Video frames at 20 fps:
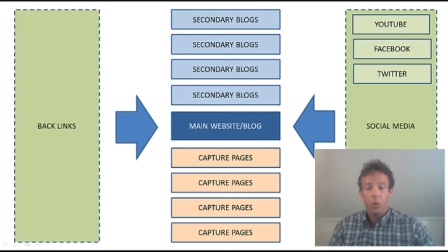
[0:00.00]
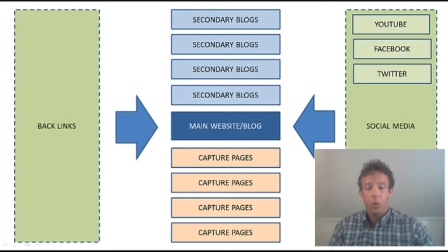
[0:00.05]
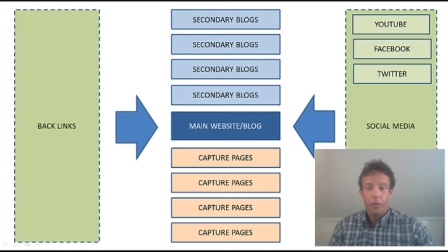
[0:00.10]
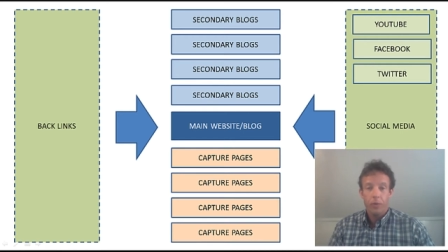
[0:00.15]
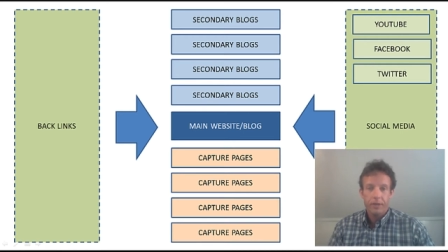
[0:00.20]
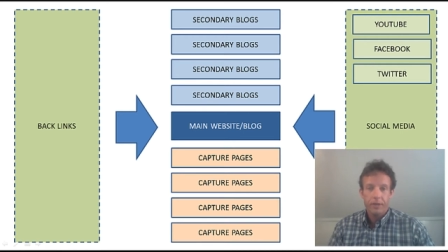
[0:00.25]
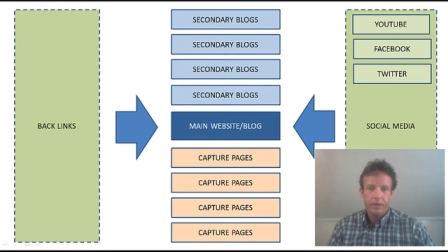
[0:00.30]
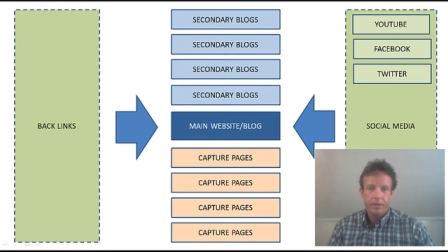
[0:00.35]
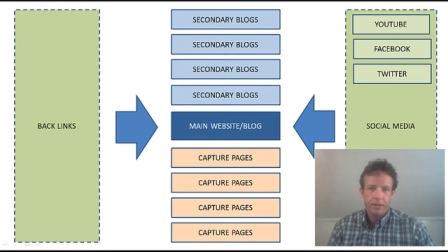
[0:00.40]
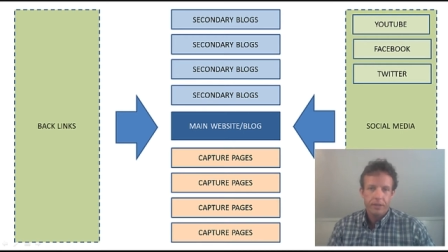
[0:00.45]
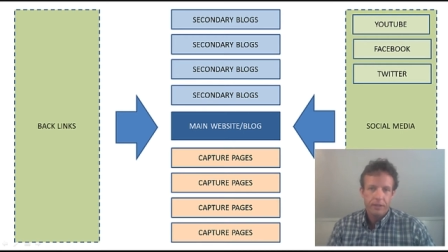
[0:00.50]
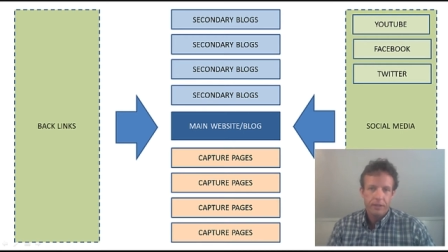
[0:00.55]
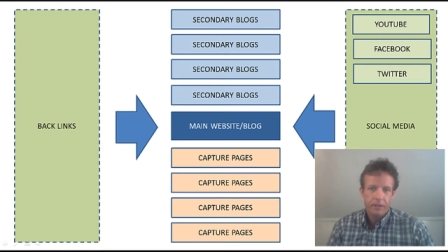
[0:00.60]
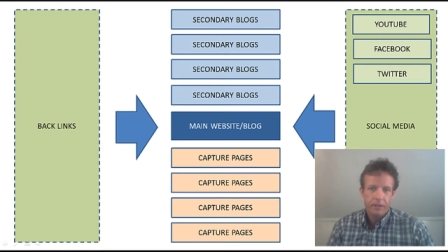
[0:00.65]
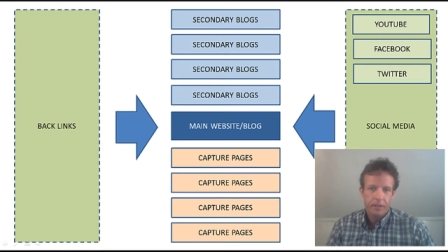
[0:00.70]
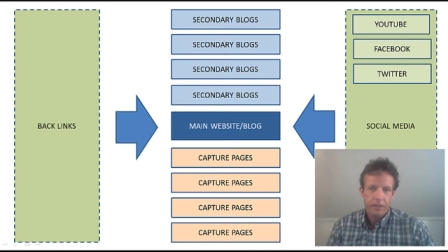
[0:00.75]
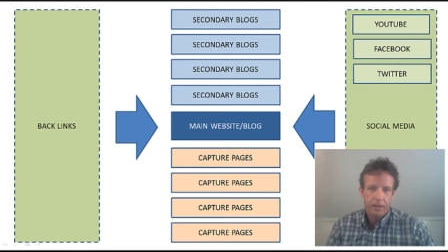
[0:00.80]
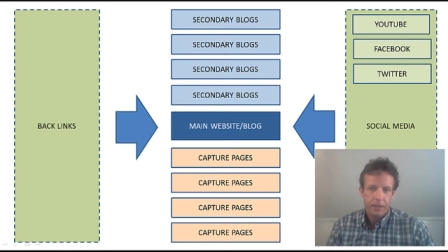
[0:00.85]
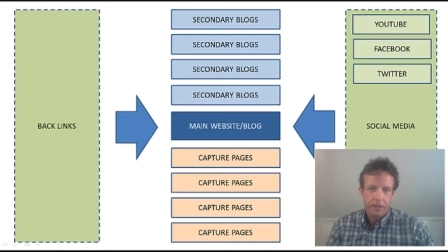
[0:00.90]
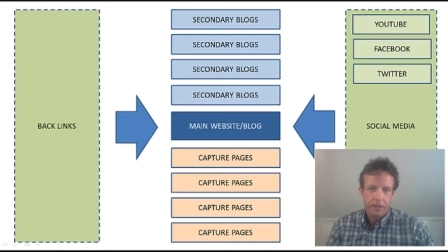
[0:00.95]
with this,
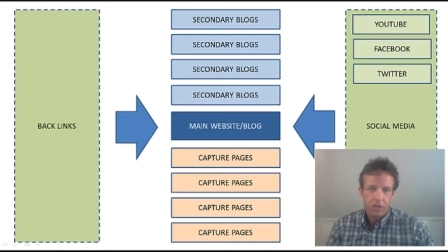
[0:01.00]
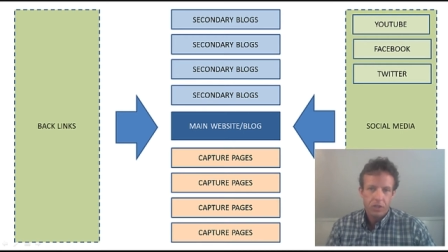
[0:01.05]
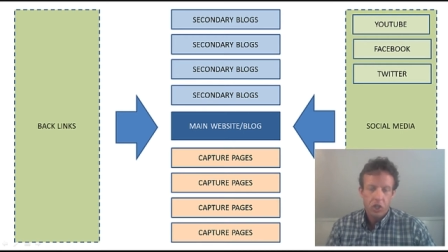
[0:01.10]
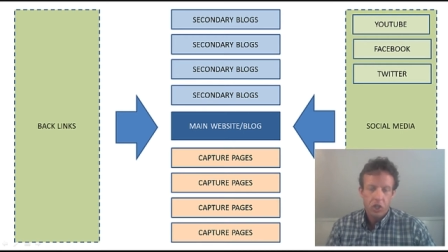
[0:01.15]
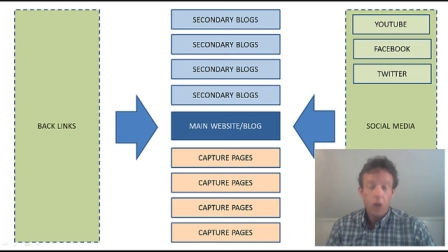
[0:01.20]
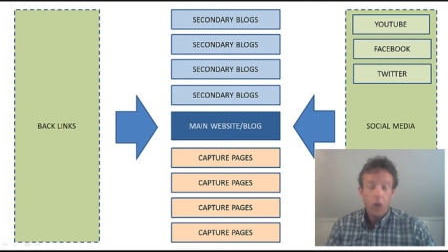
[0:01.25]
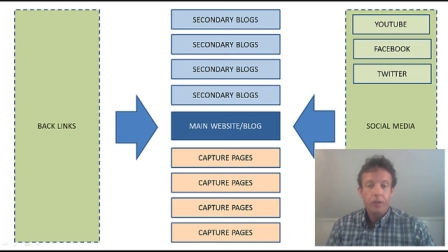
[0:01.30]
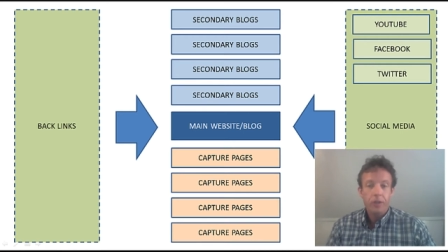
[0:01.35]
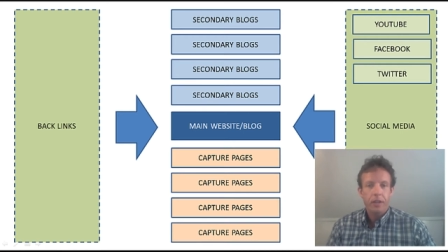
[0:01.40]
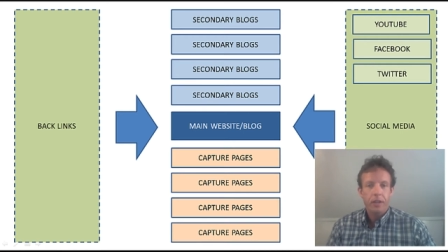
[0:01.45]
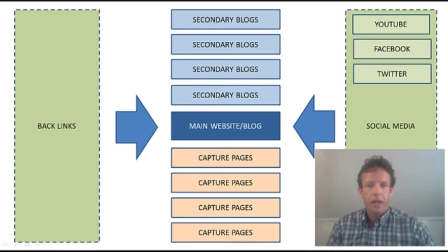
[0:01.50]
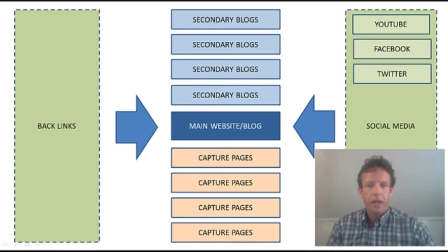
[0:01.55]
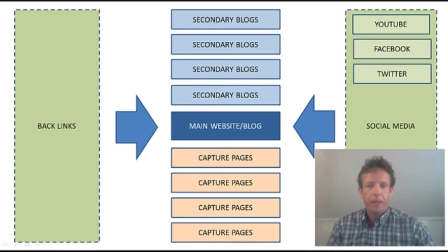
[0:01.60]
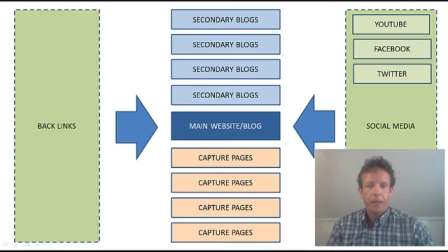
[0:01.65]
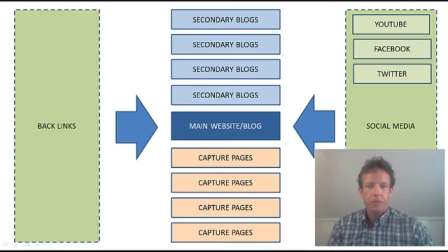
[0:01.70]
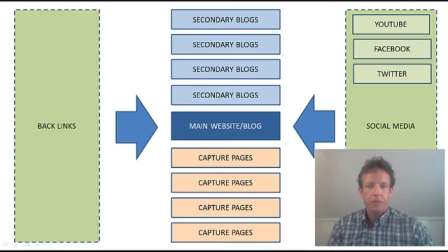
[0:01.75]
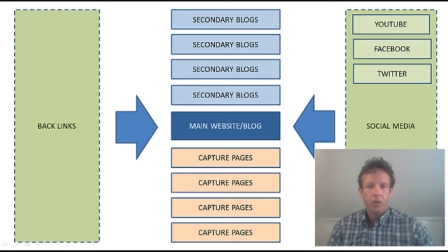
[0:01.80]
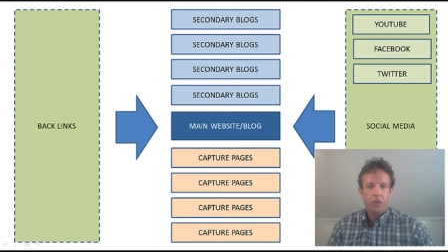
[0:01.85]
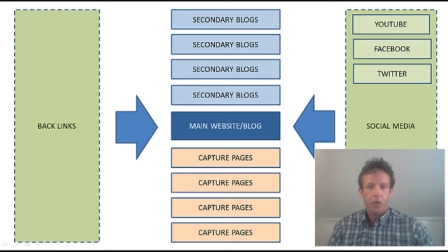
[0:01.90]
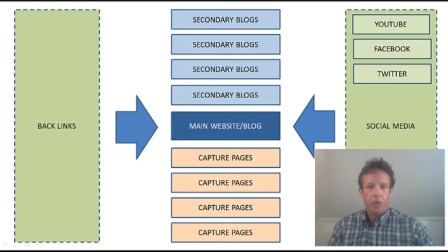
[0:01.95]
this uh, chart that
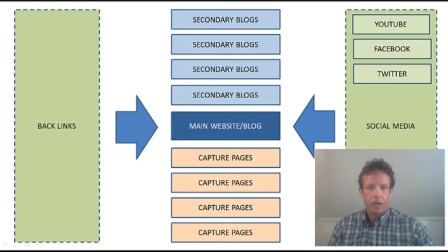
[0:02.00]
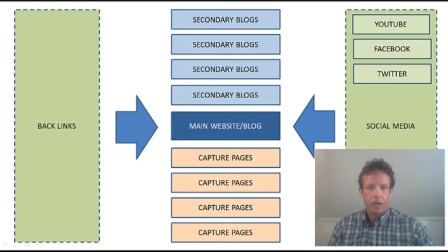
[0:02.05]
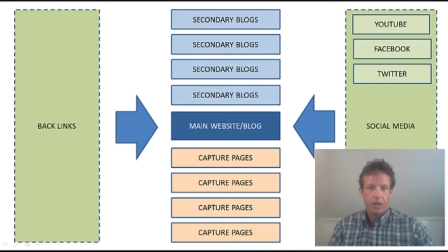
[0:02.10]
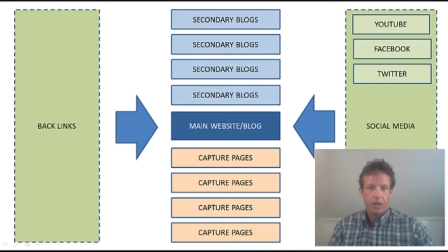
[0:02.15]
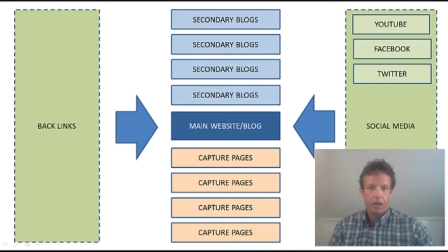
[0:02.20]
I'm showing